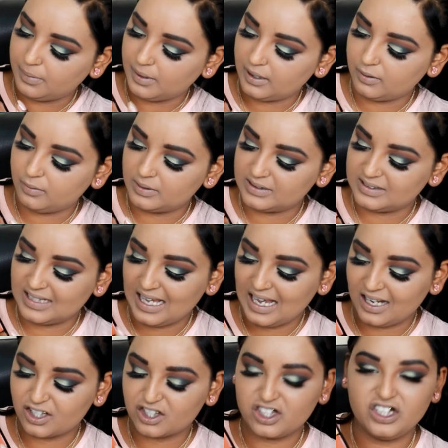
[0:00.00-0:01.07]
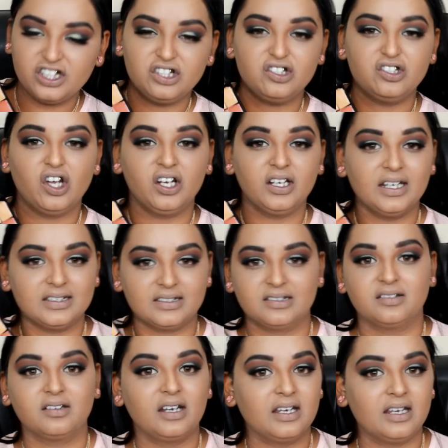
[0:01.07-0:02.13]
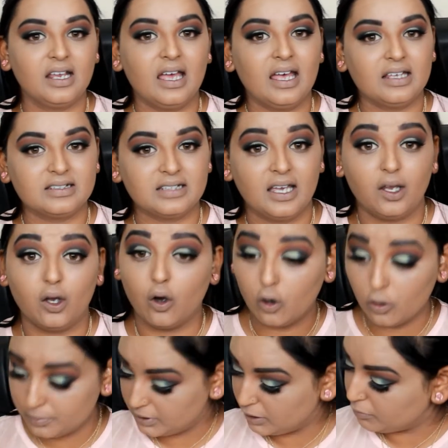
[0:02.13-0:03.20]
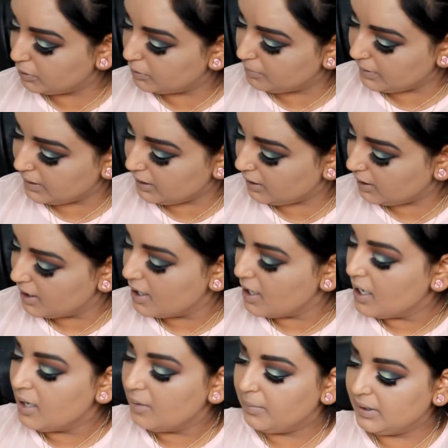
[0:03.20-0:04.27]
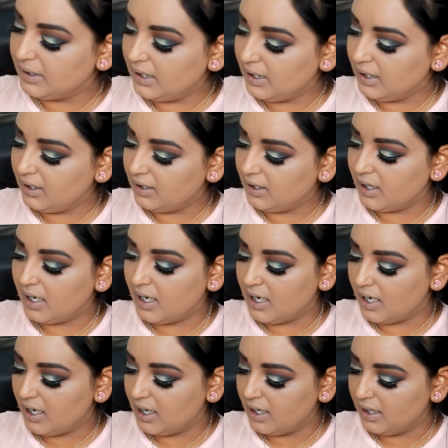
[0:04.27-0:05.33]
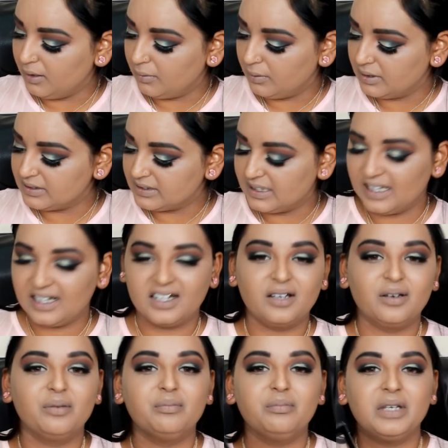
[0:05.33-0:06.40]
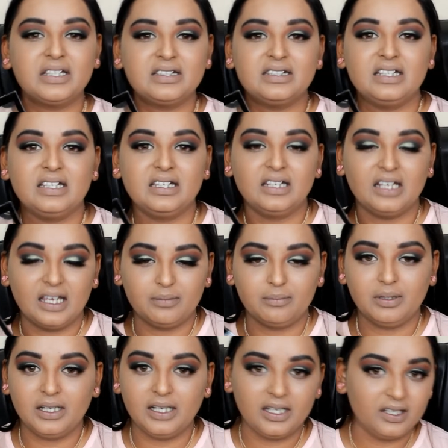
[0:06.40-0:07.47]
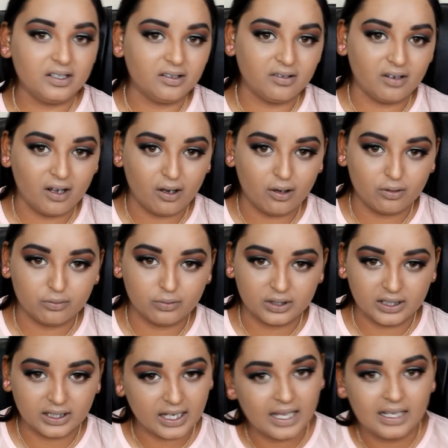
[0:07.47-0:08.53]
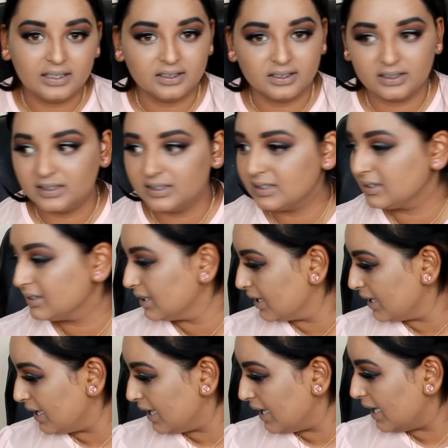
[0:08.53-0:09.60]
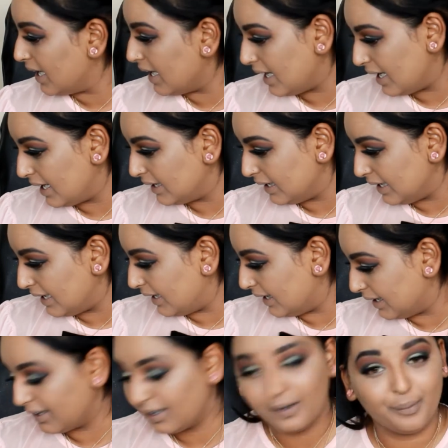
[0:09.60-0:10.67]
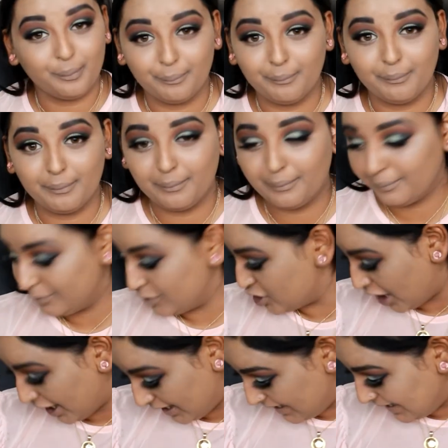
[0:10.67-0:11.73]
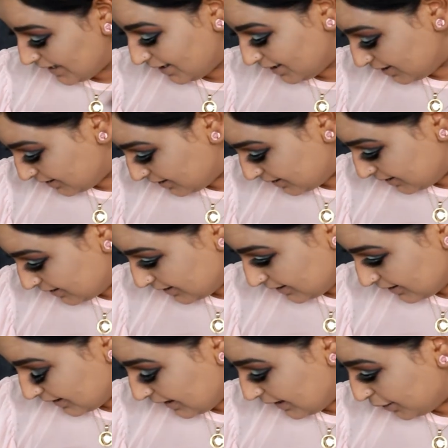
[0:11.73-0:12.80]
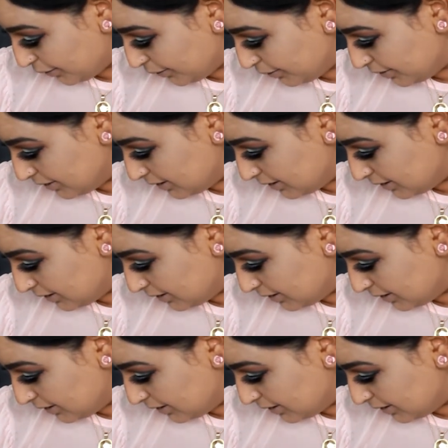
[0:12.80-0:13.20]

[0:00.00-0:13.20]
but it was actually not as grey as I hoped it would be but then I was like mixing and playing around with the colors and like mm, Jackie hello